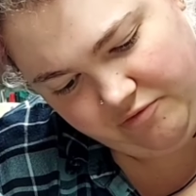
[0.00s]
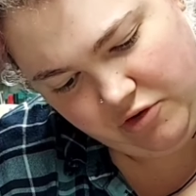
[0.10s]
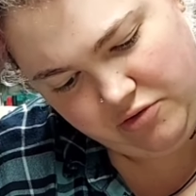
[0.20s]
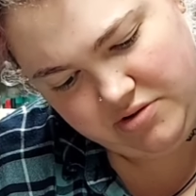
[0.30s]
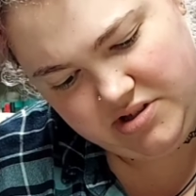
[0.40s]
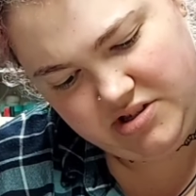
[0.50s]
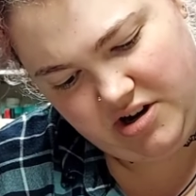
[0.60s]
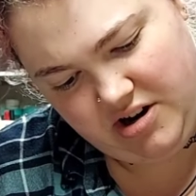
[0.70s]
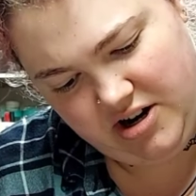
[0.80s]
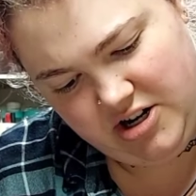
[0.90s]
food
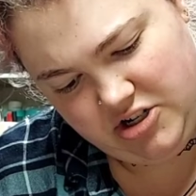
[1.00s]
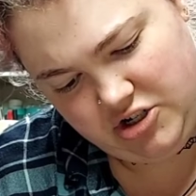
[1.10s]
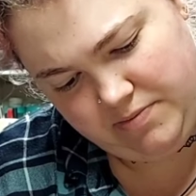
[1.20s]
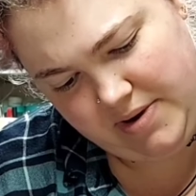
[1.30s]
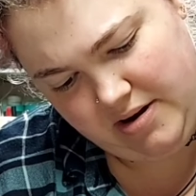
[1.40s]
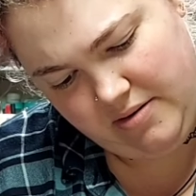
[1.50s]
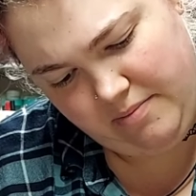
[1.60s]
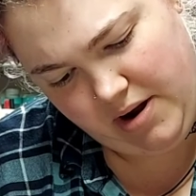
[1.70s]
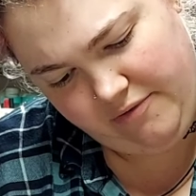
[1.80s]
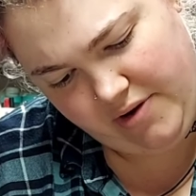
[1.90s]
starch
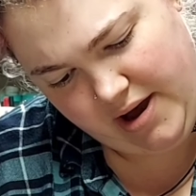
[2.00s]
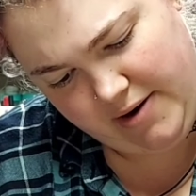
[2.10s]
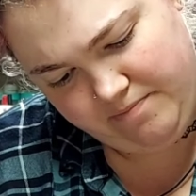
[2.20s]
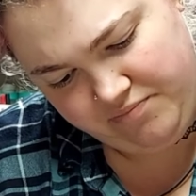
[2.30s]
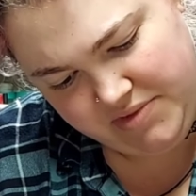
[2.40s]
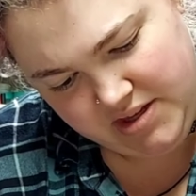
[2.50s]
modified,